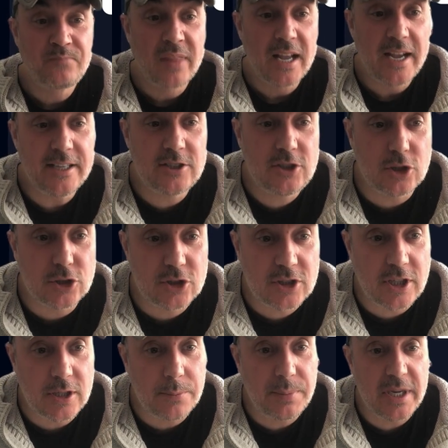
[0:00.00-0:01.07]
It's just
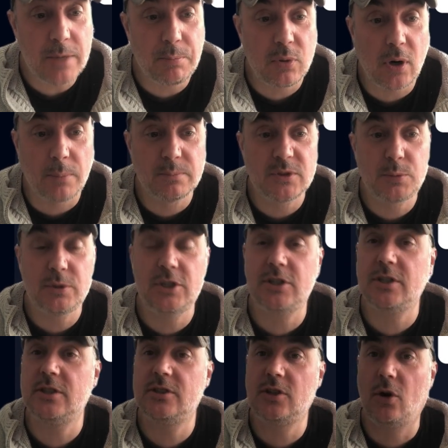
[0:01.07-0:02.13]
going to be a prompt. We're just
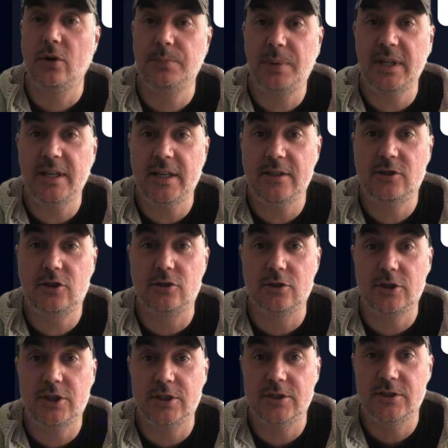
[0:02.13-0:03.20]
going to type in the
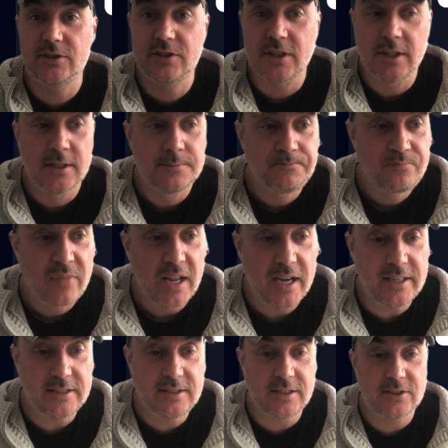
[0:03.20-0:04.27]
instructions, and
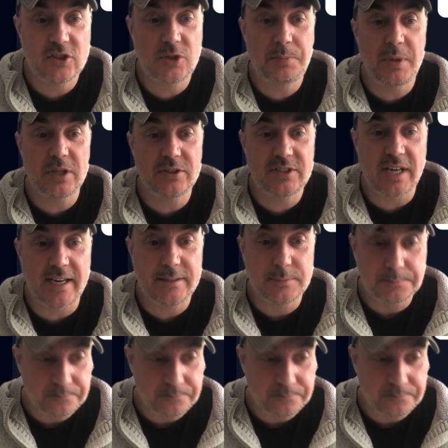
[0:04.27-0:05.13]
it's going to spit us out